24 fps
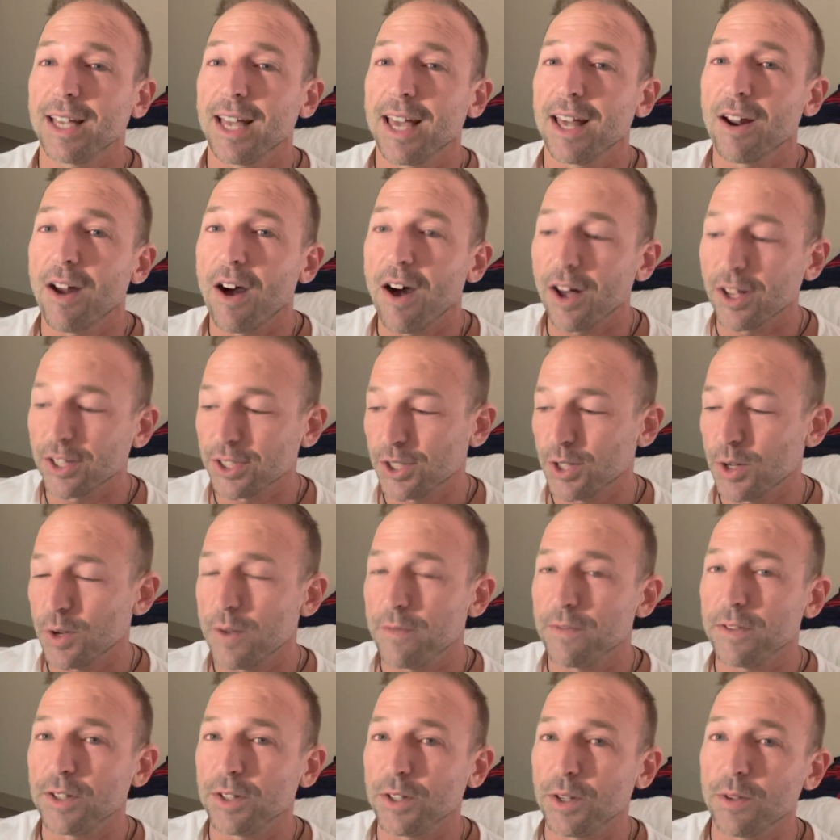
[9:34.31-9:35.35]
And also,
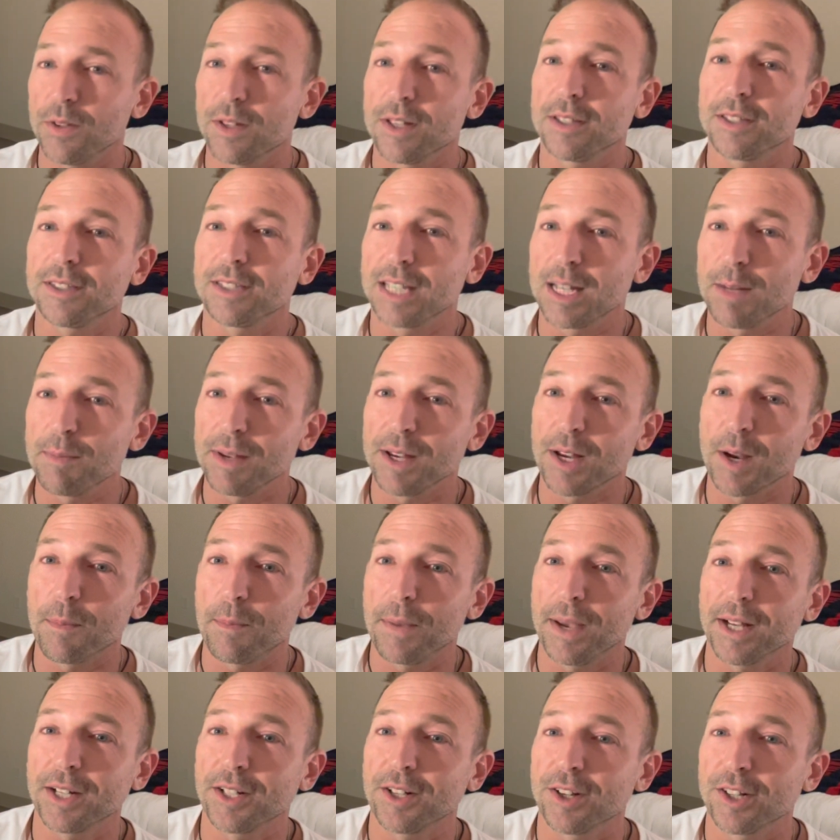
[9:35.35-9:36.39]
if you do this, send me your
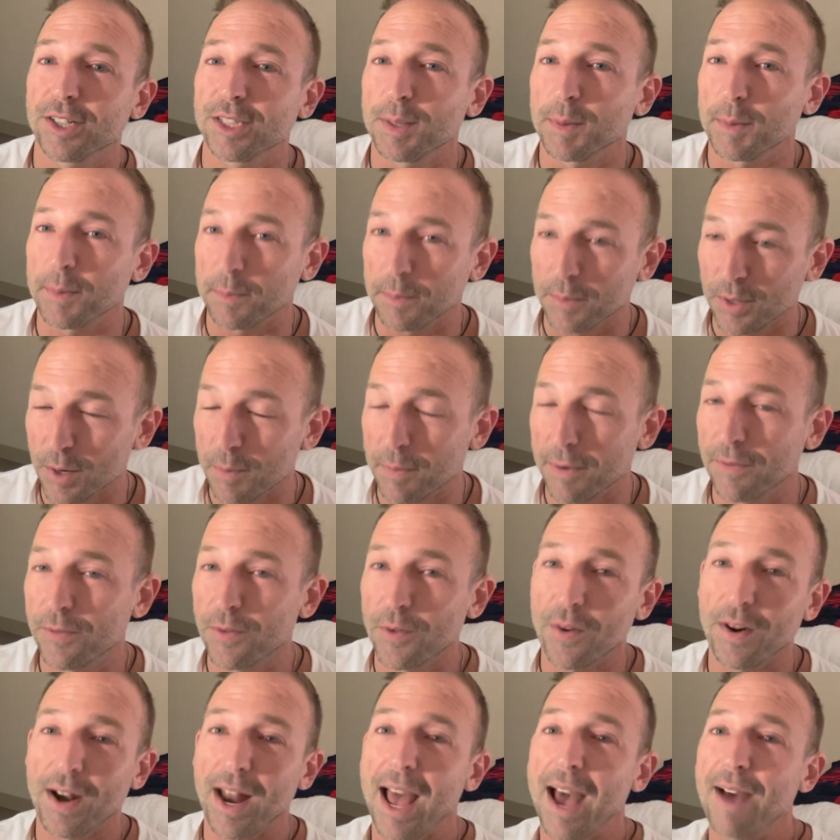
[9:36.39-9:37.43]
pictures, your
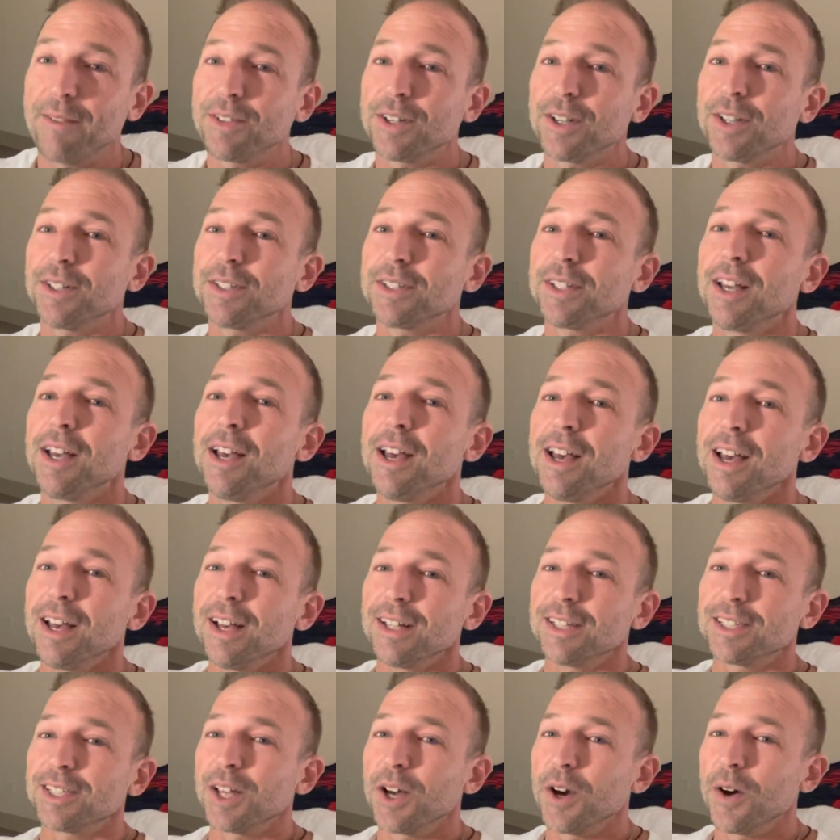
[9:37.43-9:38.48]
before and afters,
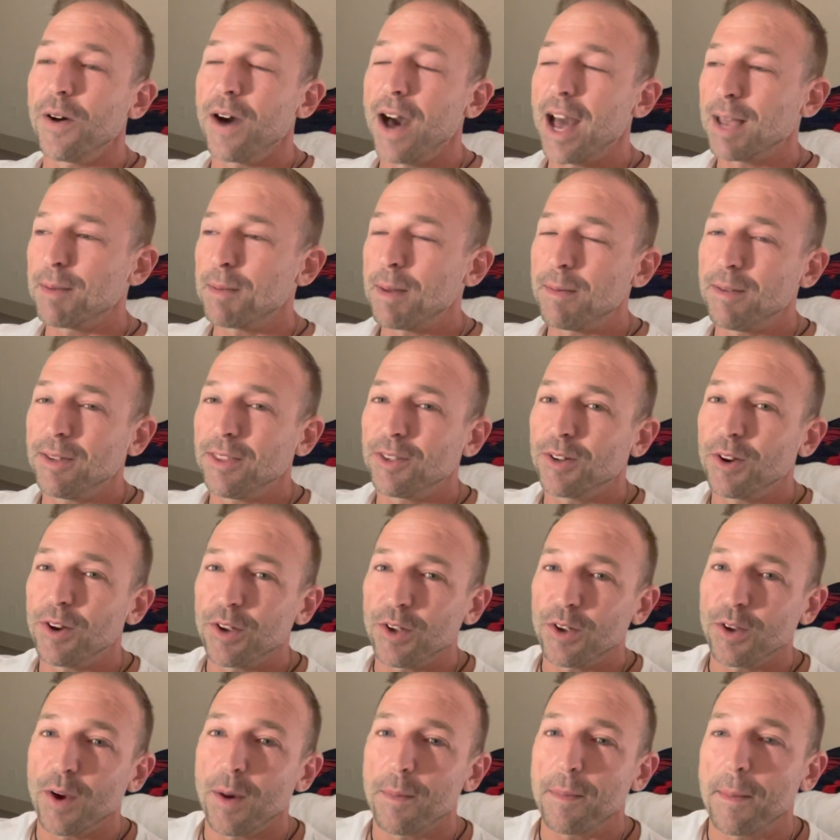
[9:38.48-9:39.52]
so I can maybe throw
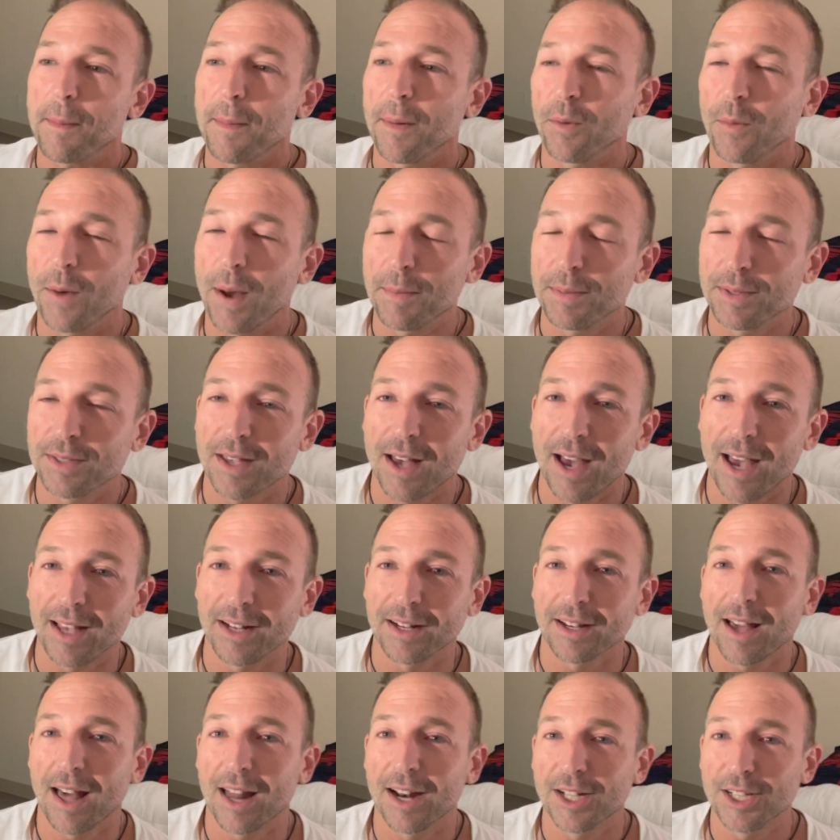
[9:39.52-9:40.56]
you up on my website and
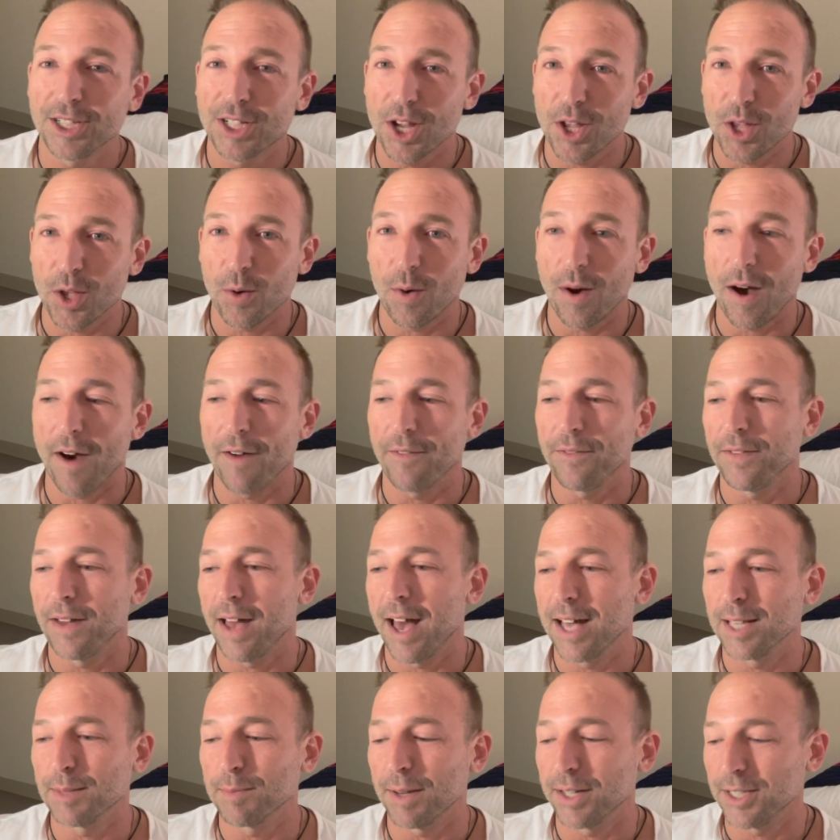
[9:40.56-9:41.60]
kind of show you off
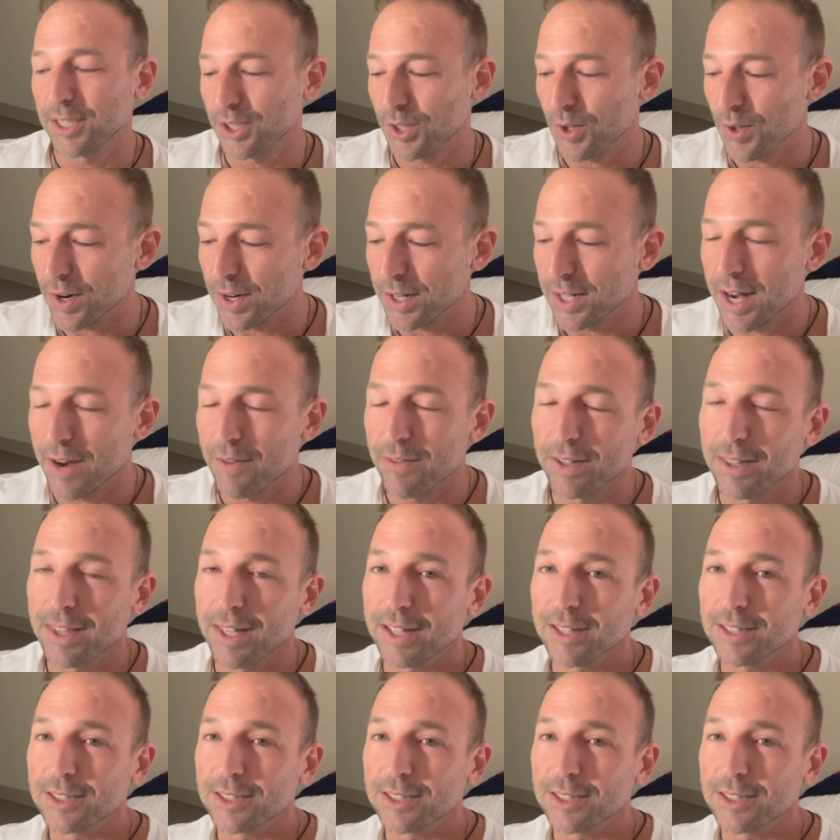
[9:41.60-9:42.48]
as my student and everything.